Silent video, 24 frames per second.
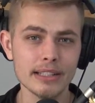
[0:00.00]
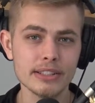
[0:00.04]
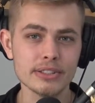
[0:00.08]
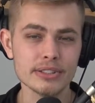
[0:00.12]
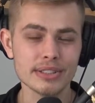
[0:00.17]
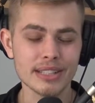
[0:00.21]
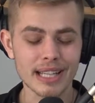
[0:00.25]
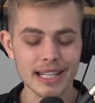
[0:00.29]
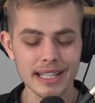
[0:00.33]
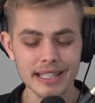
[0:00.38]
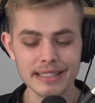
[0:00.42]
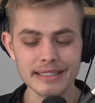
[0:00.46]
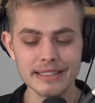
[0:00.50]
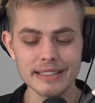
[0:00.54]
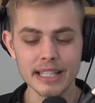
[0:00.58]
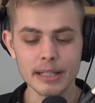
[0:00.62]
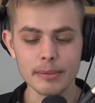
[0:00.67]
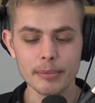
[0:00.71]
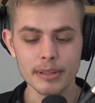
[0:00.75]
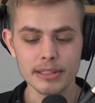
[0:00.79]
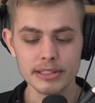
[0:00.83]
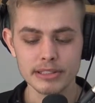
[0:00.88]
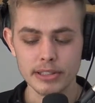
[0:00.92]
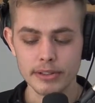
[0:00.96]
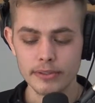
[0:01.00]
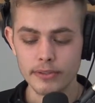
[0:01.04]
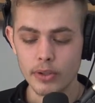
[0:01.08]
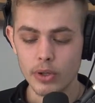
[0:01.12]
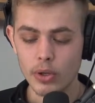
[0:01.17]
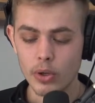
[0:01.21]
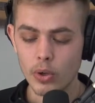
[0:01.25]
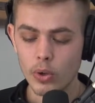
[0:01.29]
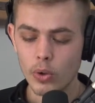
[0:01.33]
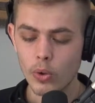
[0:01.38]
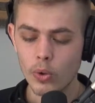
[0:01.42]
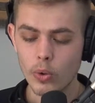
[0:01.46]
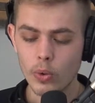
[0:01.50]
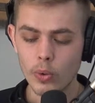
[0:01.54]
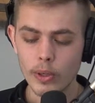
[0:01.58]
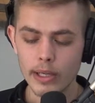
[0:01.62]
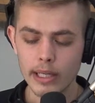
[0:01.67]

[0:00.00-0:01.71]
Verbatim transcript: just kind of dig myself a hole.